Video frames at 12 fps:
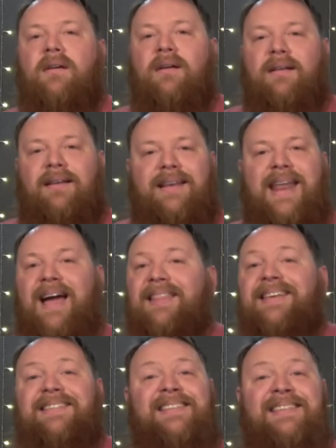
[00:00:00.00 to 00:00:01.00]
Now,
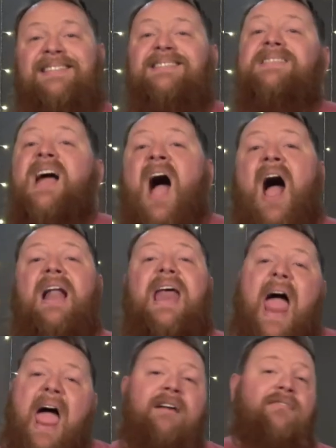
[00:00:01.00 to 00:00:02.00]
this is not
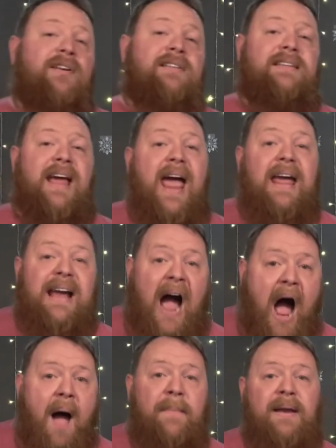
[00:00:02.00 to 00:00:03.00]
everyday
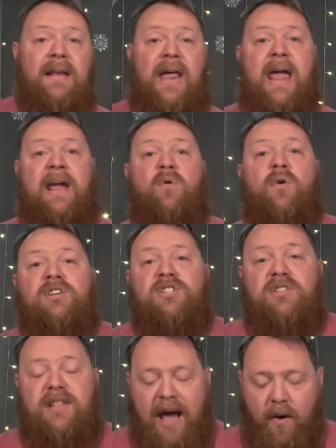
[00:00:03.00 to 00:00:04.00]
common
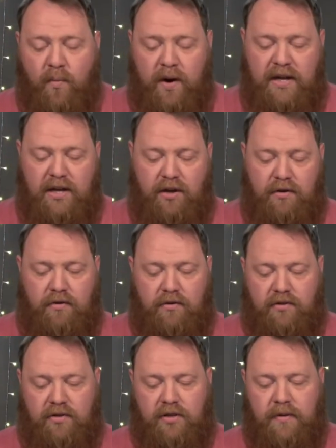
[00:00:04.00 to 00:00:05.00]
language that we
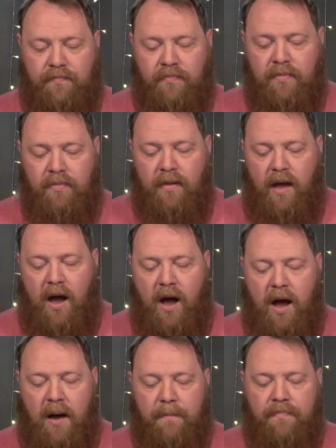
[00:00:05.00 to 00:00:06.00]
use.
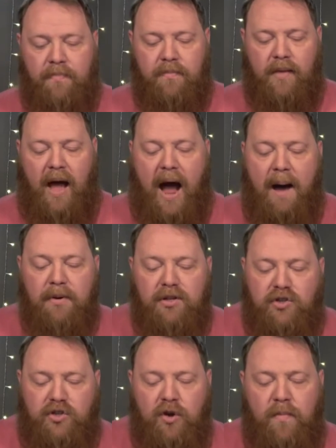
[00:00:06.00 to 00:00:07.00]
I'm
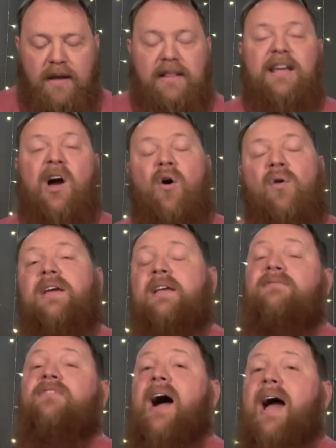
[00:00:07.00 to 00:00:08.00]
assuming the only
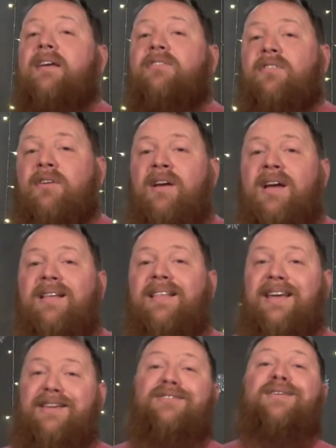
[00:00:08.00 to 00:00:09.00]
advisor
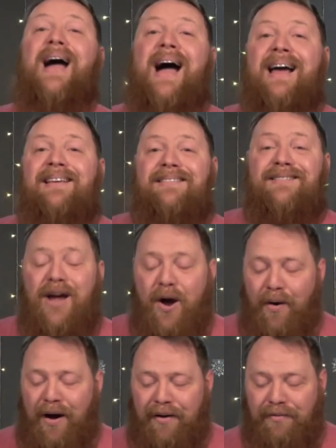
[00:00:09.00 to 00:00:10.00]
that you guys
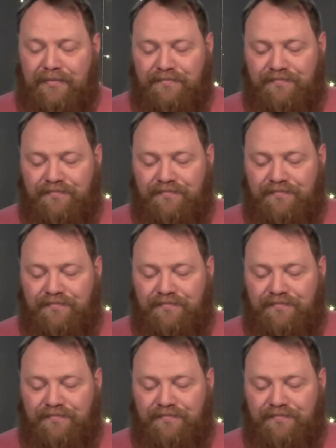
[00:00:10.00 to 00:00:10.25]
know of